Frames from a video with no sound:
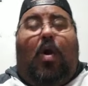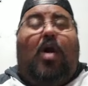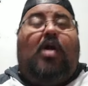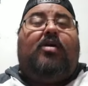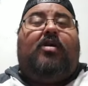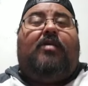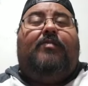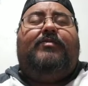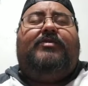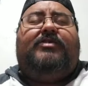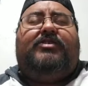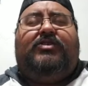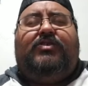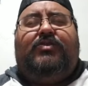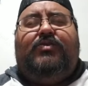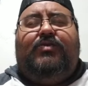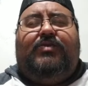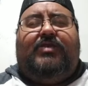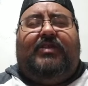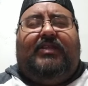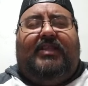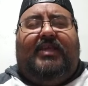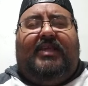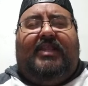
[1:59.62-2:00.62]
Welcome
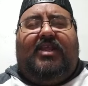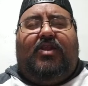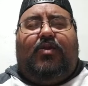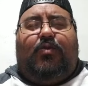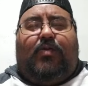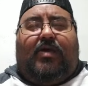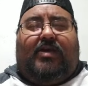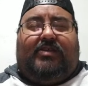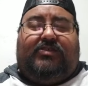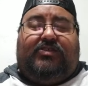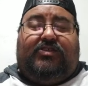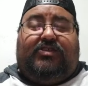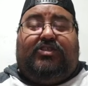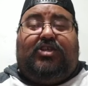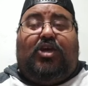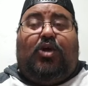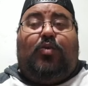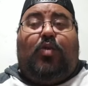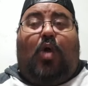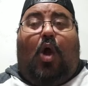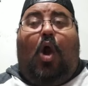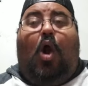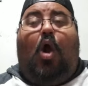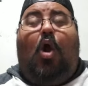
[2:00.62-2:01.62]
to Deleted Wrestle
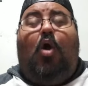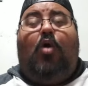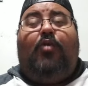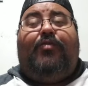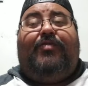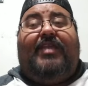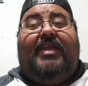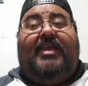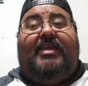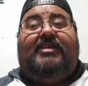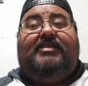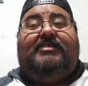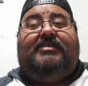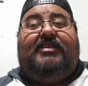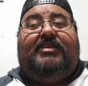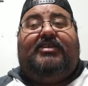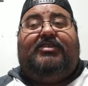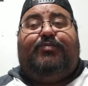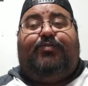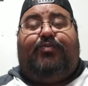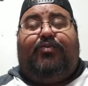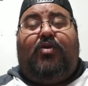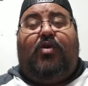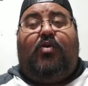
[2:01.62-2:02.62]
Zone, all things that
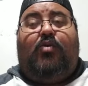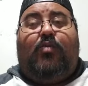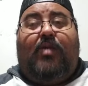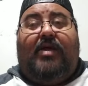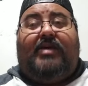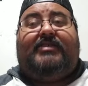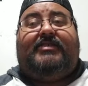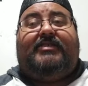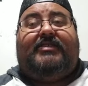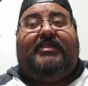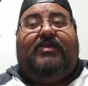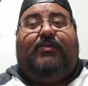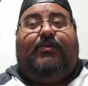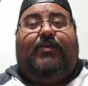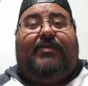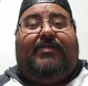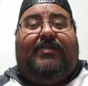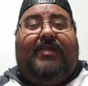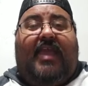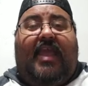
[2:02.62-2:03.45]
is pro wrestling with